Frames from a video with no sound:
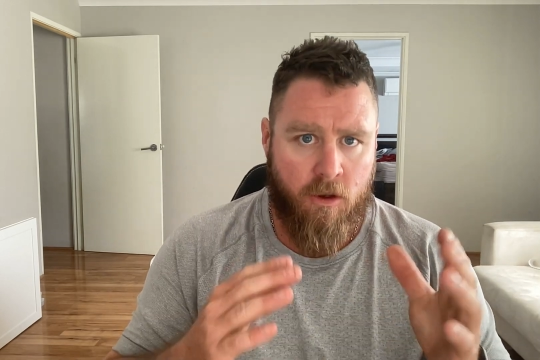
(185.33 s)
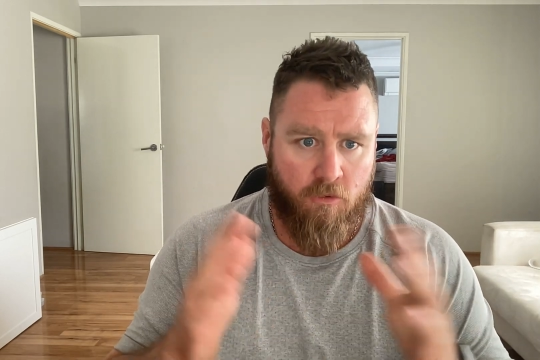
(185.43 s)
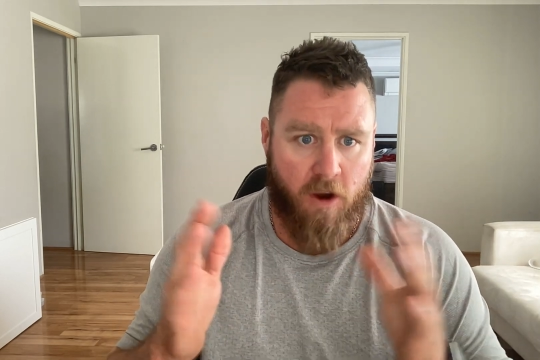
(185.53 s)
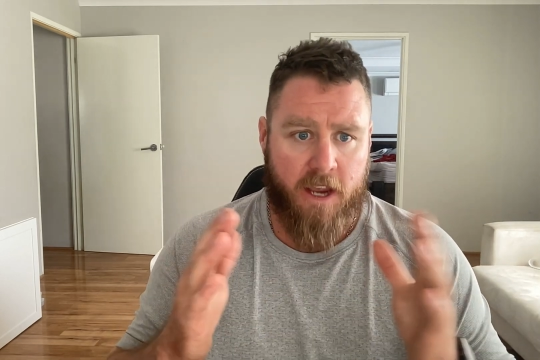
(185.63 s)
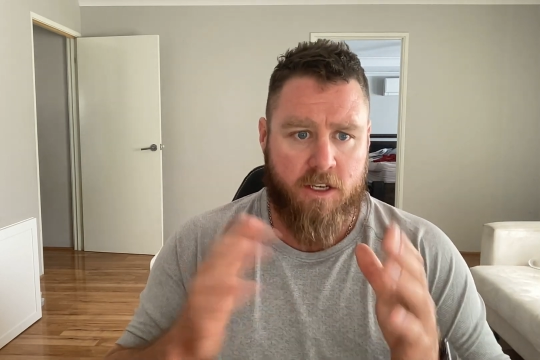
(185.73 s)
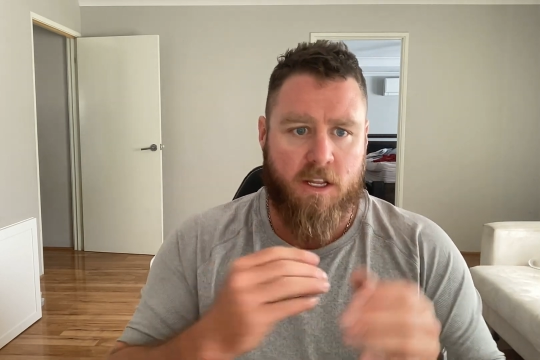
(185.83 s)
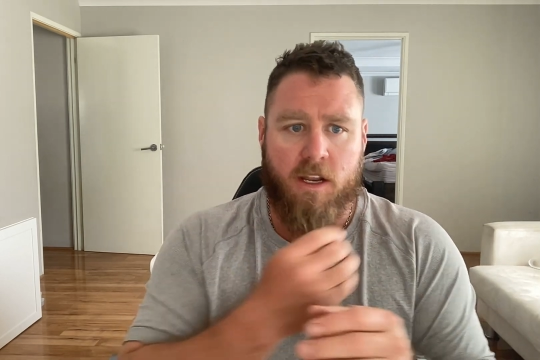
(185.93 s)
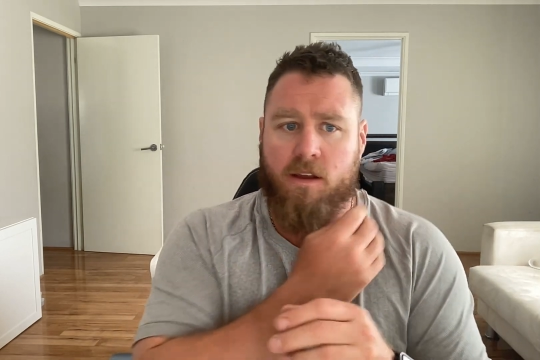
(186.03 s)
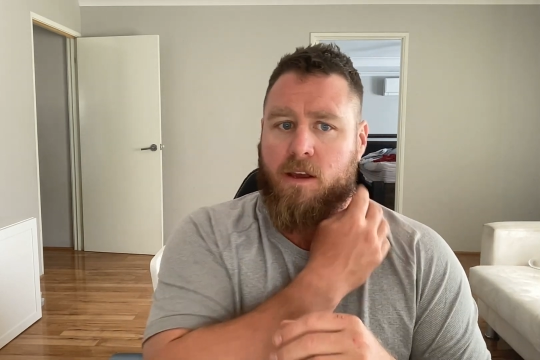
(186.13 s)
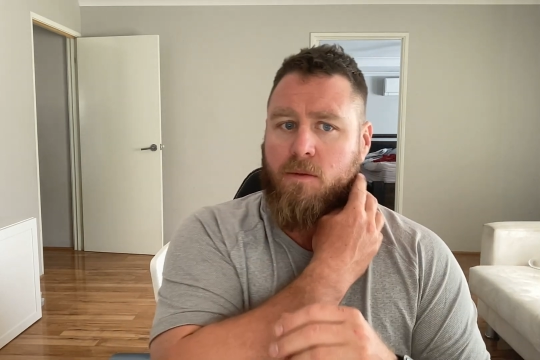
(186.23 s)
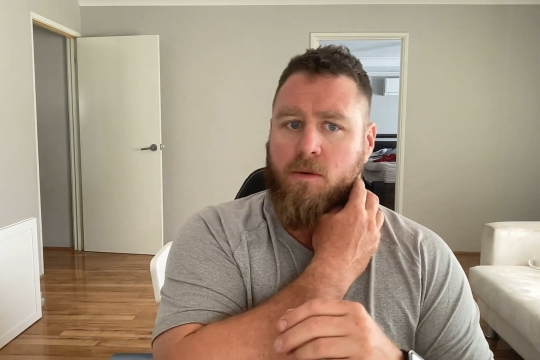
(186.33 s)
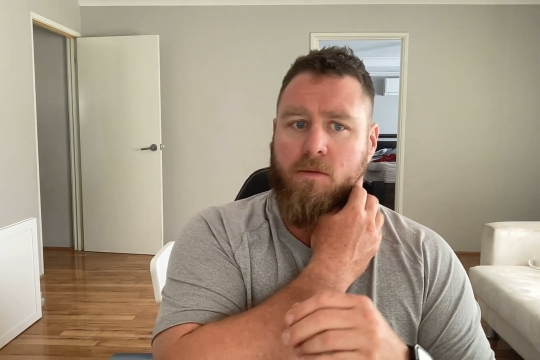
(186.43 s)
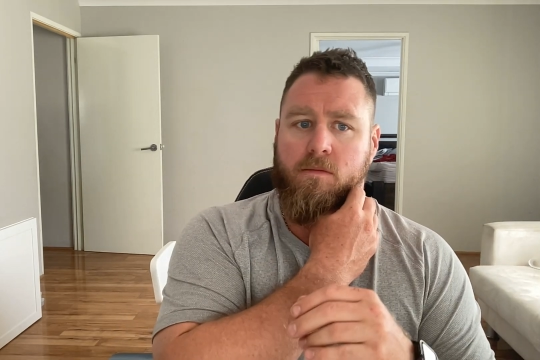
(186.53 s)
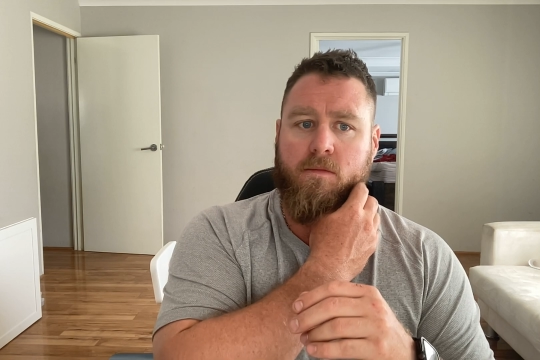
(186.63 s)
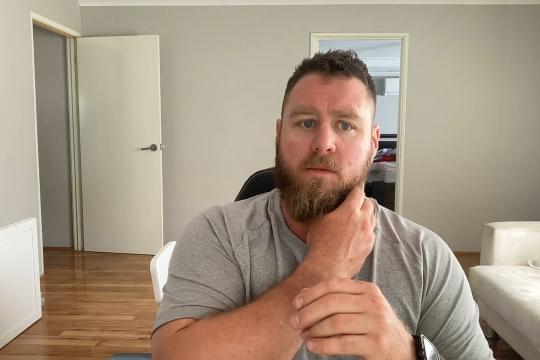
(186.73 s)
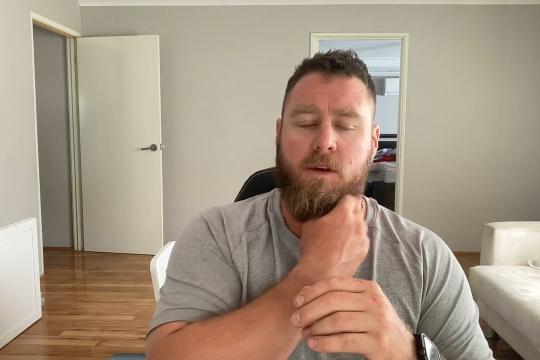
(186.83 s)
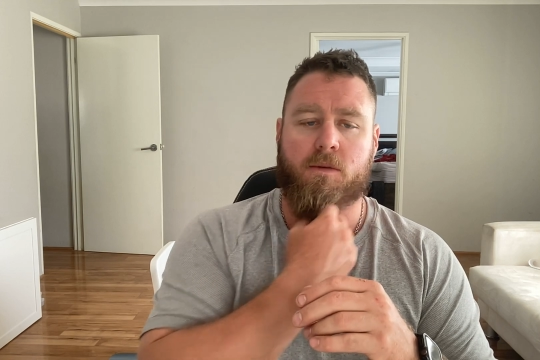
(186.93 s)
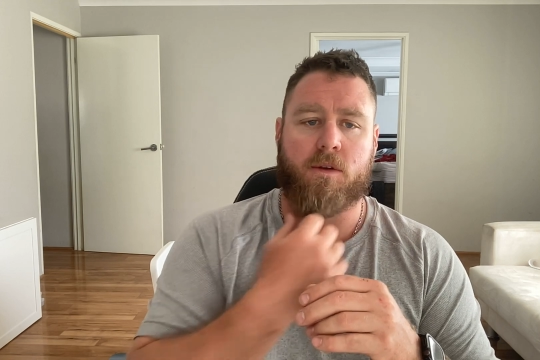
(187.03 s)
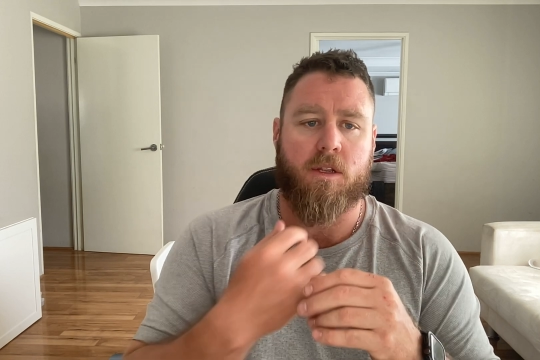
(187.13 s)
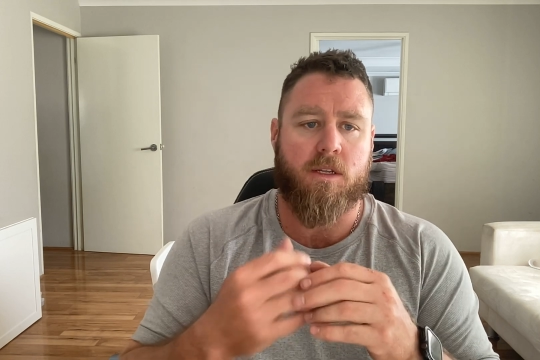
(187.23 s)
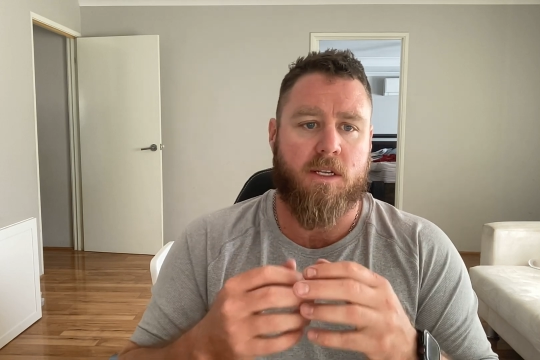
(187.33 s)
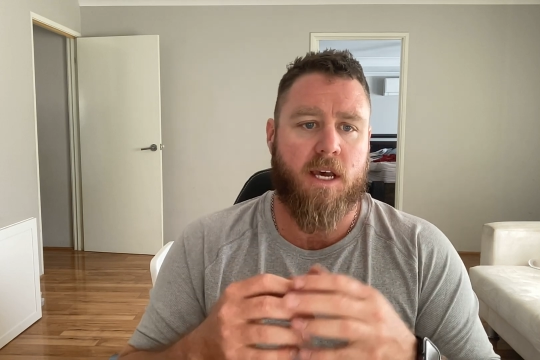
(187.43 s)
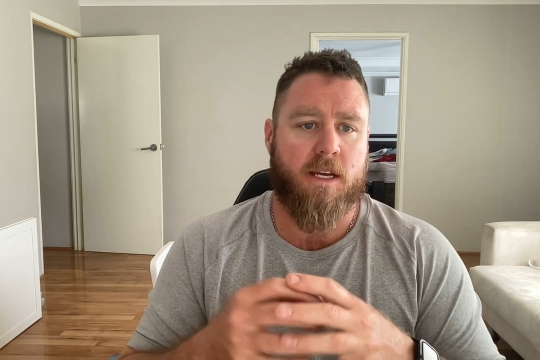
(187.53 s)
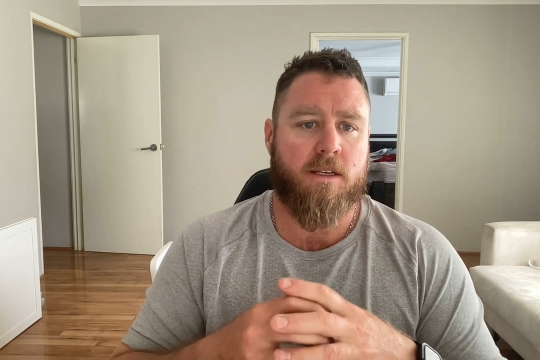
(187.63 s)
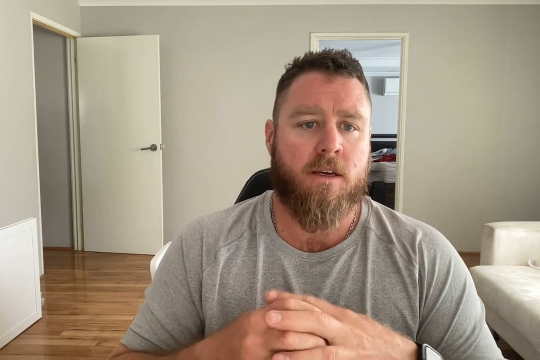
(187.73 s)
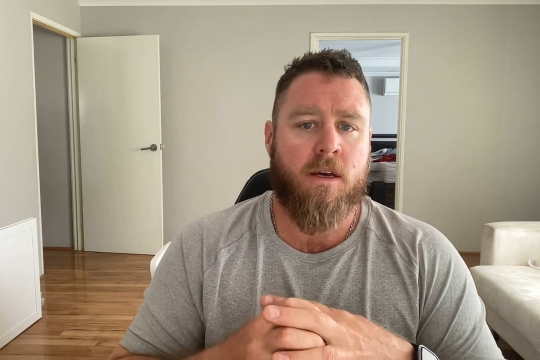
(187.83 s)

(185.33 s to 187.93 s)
range that it would detect.